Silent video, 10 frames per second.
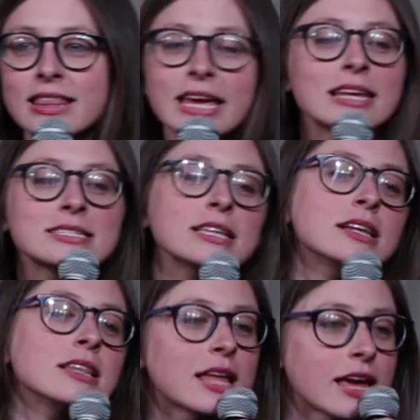Ladies, a
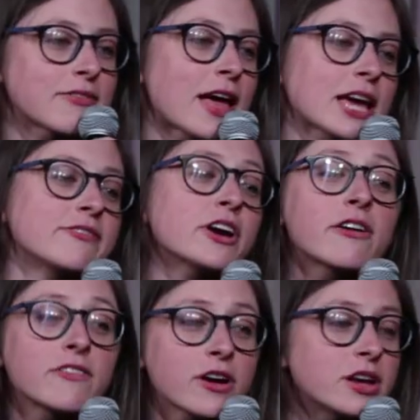little life hack. If you're
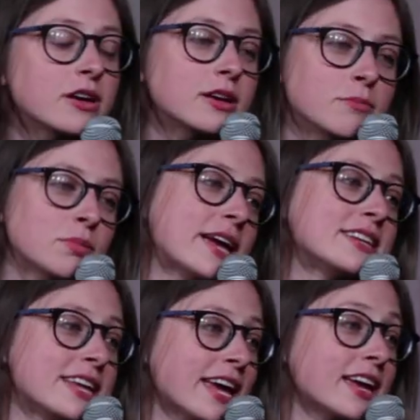ever on a
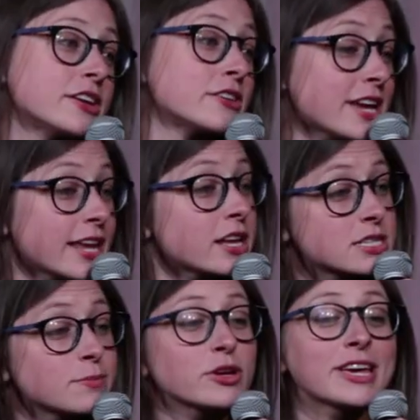blind date and your date
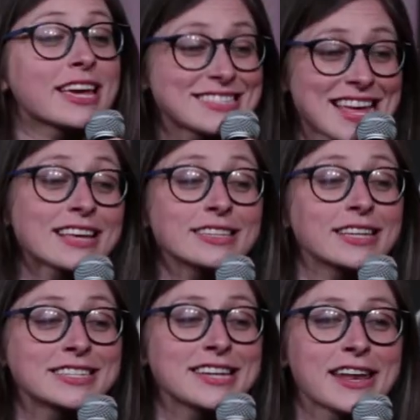ends up looking exactly
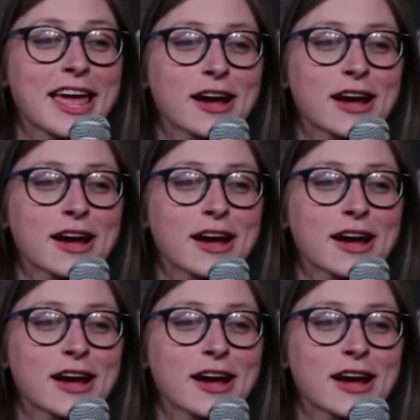like Dan